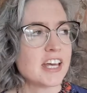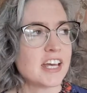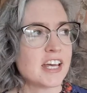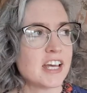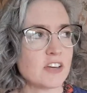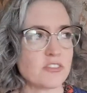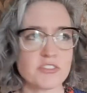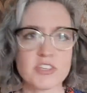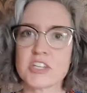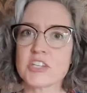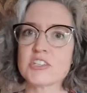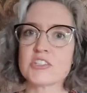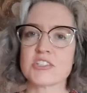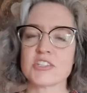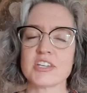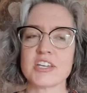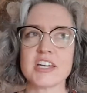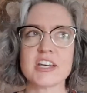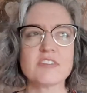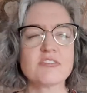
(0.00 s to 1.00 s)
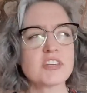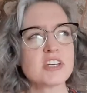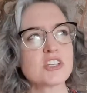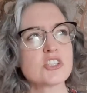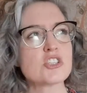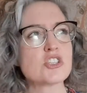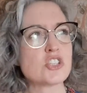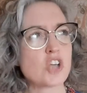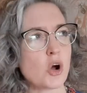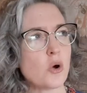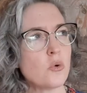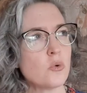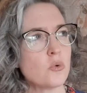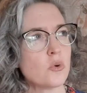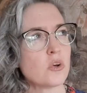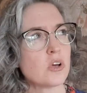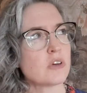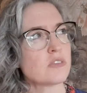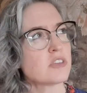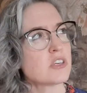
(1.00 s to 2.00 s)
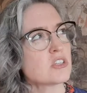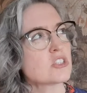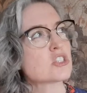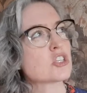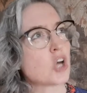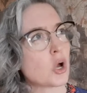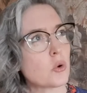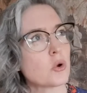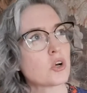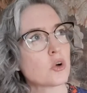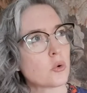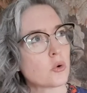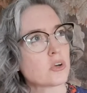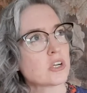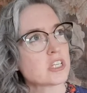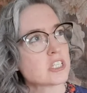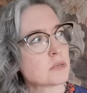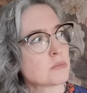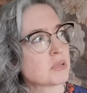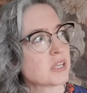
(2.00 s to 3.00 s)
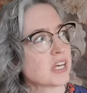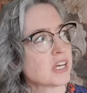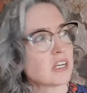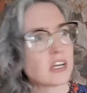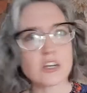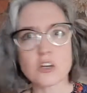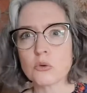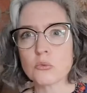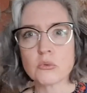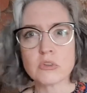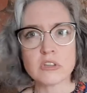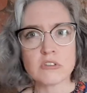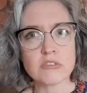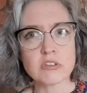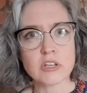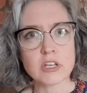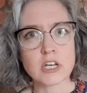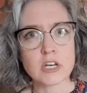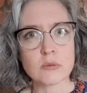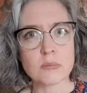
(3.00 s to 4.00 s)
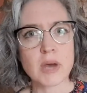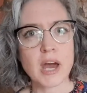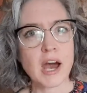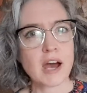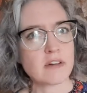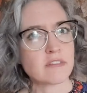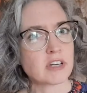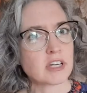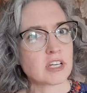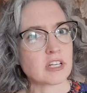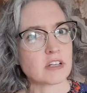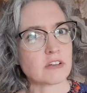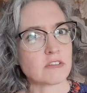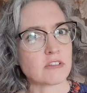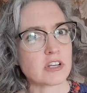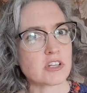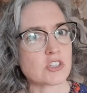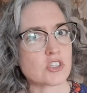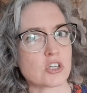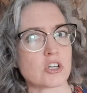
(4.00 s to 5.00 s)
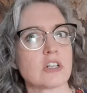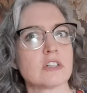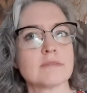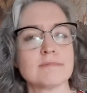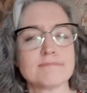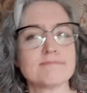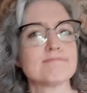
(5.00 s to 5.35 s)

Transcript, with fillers: if things if things don't if things go according to plan, I don't really feel like I'm having an adventure.